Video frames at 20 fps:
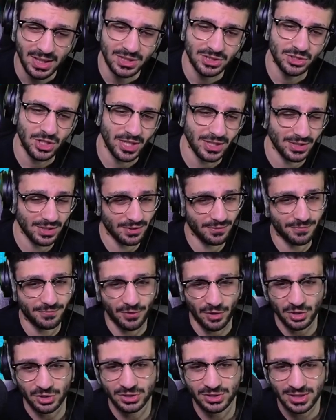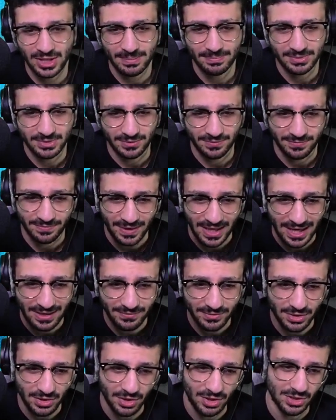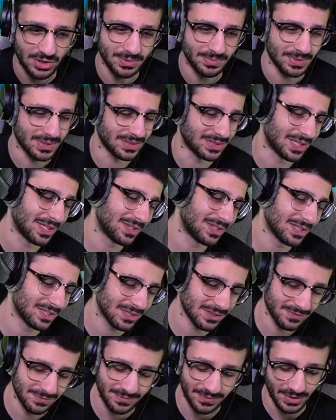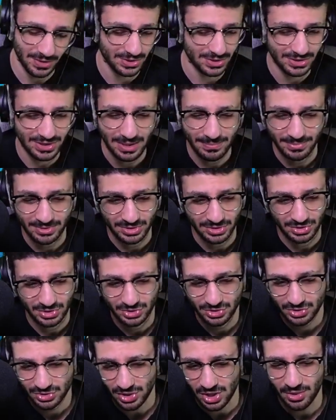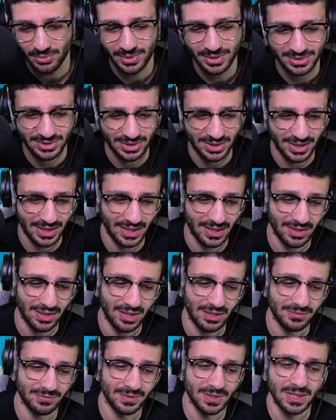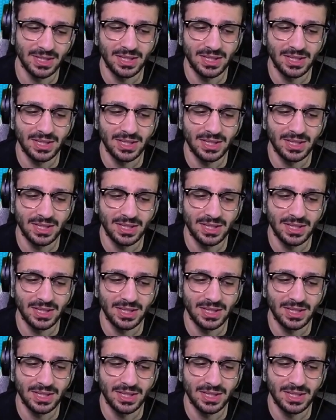changing the first step to 5 cards, because I think the first step is just so easy to get off.